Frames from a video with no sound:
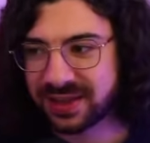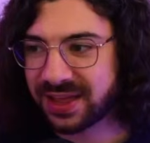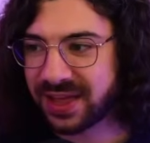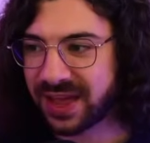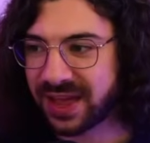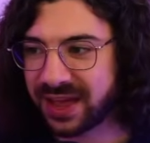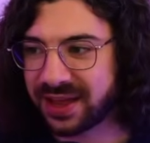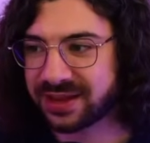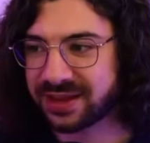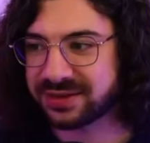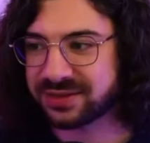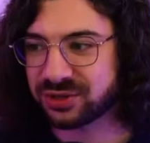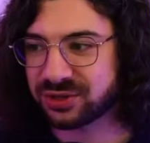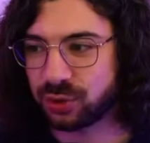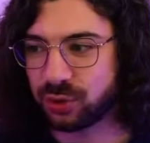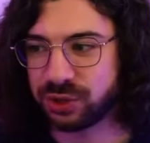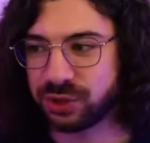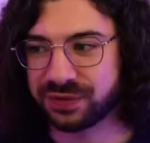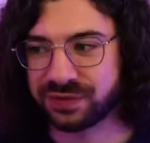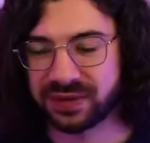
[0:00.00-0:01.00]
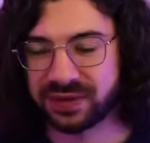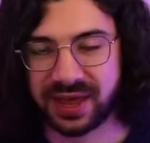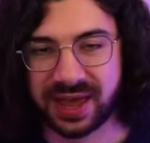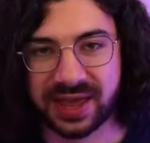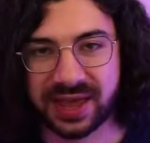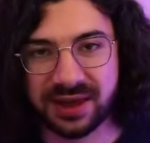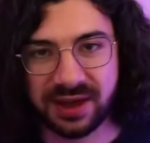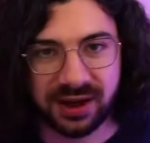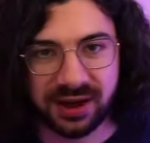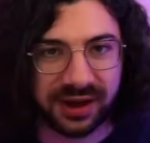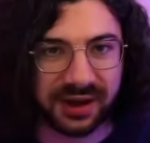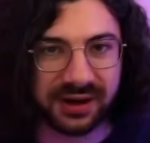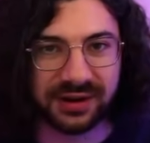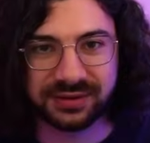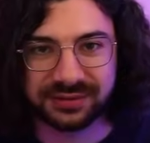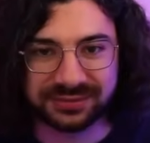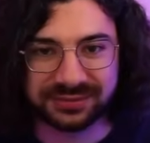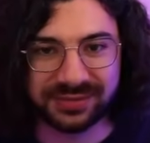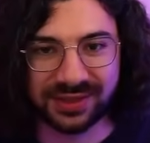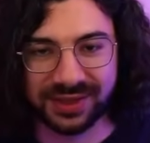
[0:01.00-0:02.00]
and all of the Agar
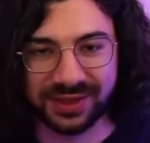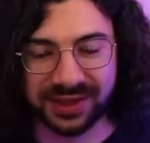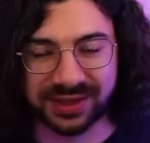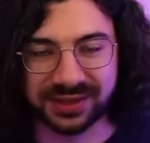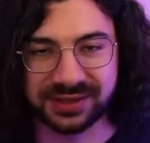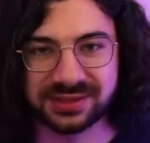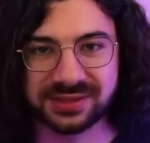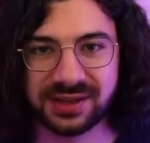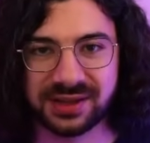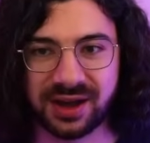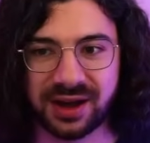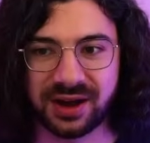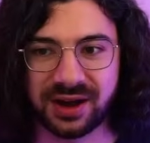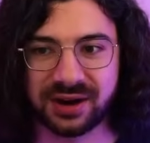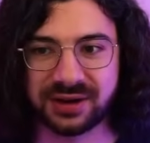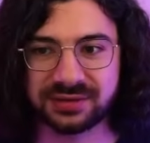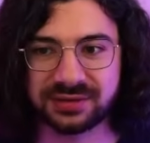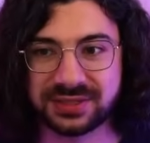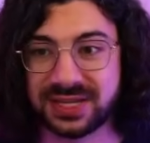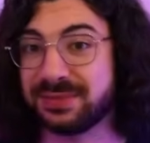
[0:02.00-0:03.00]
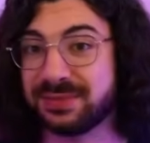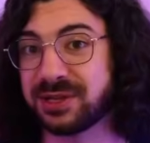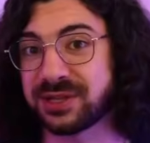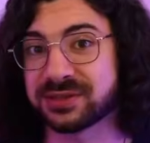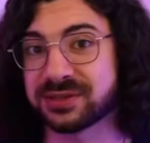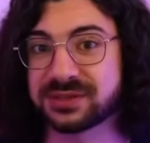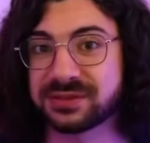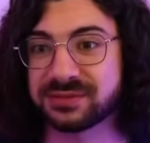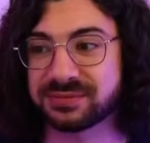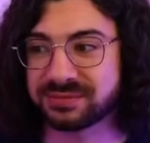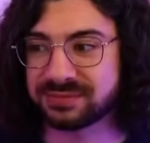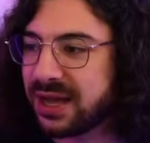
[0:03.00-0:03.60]
things are demons.